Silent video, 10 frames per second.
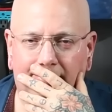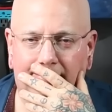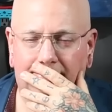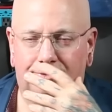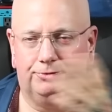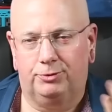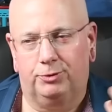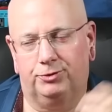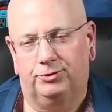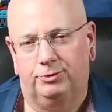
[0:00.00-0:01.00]
And this, of
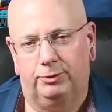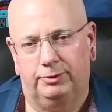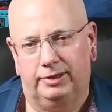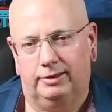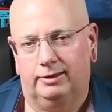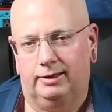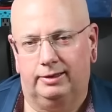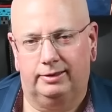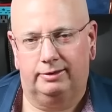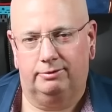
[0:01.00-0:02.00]
course, is where we get the
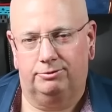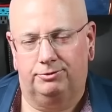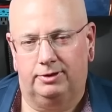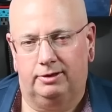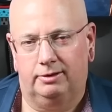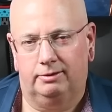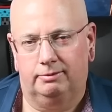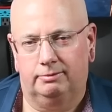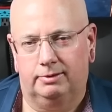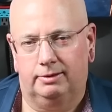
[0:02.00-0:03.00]
idea of uh,
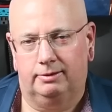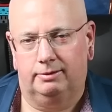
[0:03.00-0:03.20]
uh,